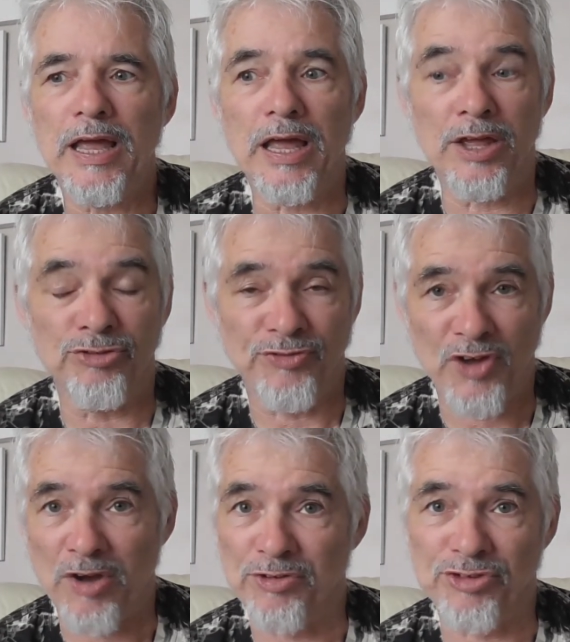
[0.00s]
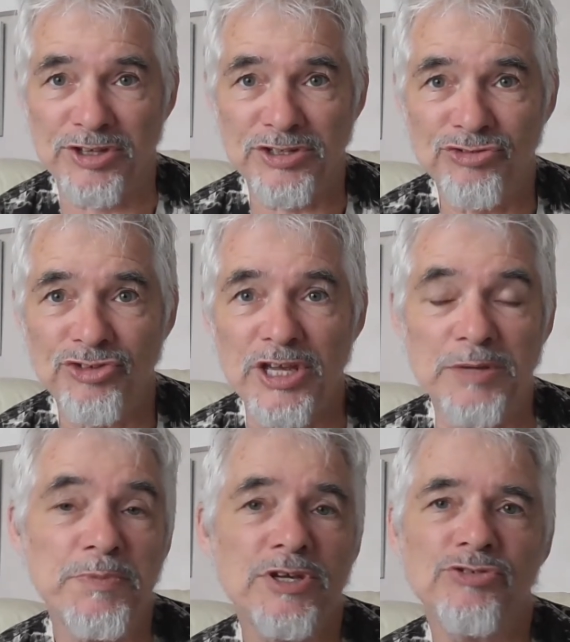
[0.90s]
as far as I can see,
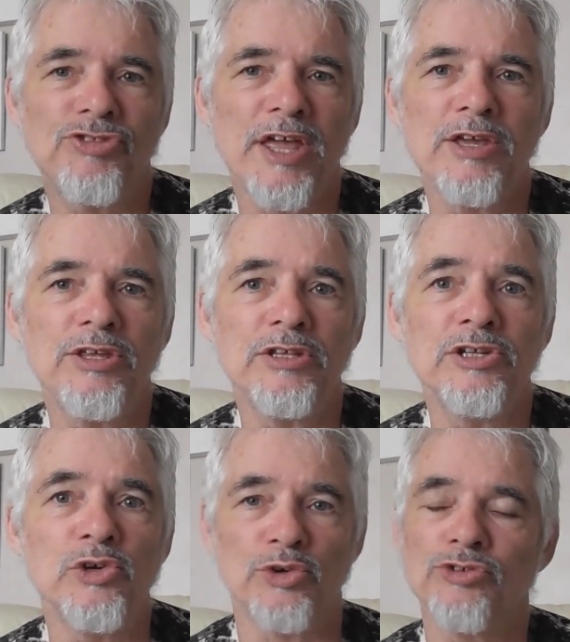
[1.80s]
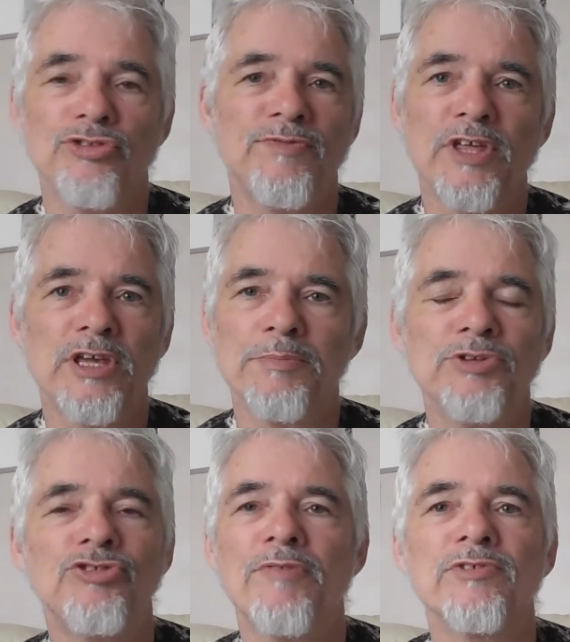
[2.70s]
because they look as if they come in
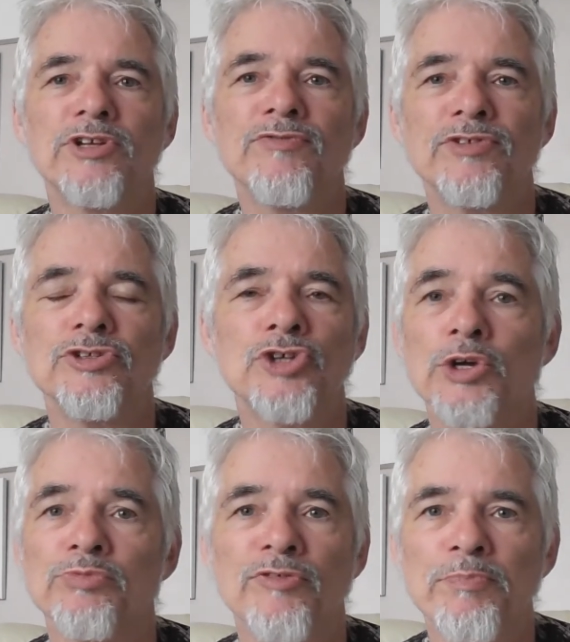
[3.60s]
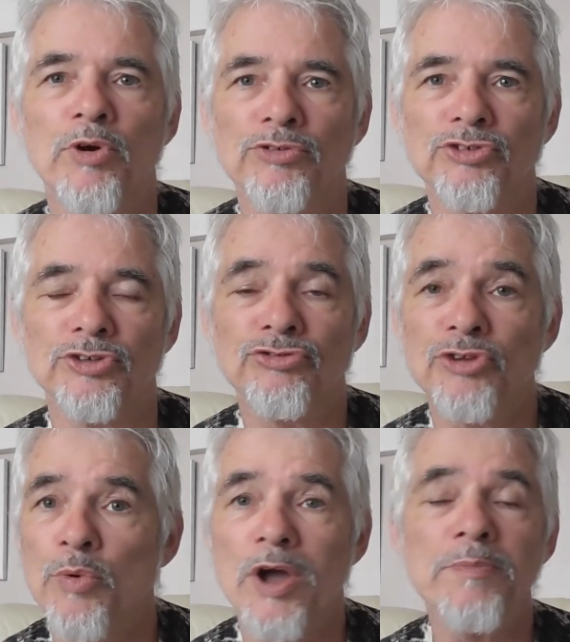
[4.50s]
several different types of boxes.
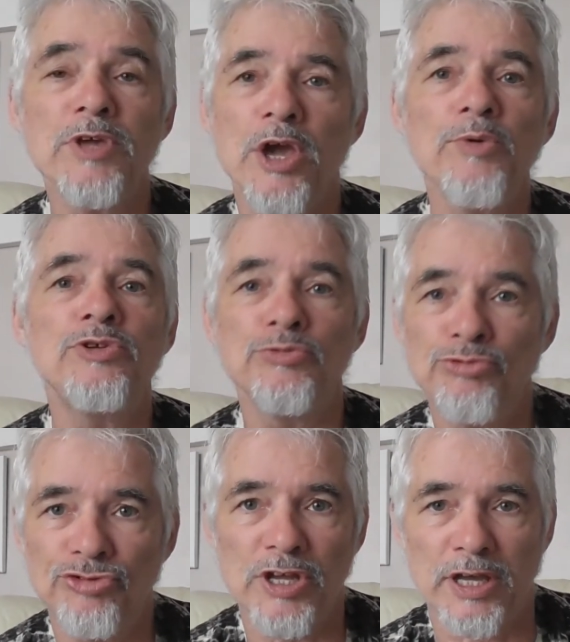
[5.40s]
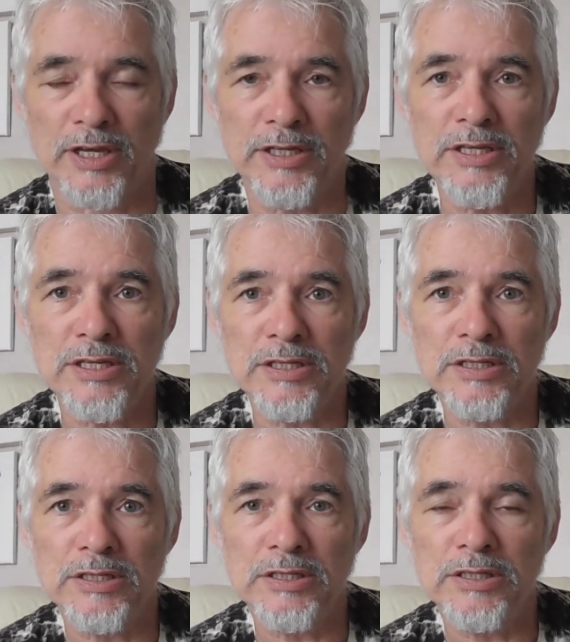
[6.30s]
So I'm going to say
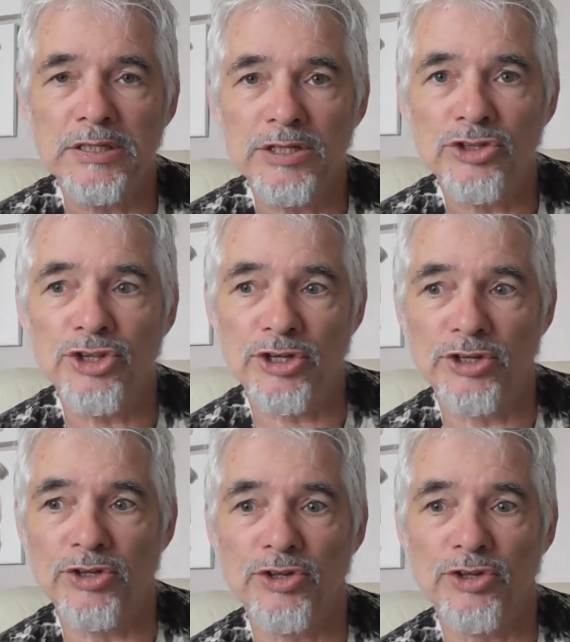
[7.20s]
that